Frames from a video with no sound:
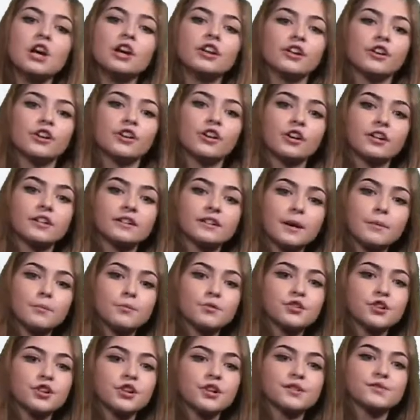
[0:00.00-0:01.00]
Your current
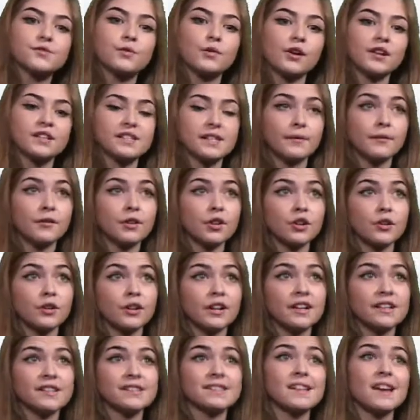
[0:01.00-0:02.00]
temperature is 47
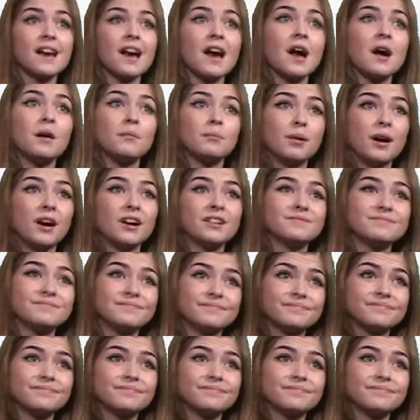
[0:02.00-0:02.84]
degrees, but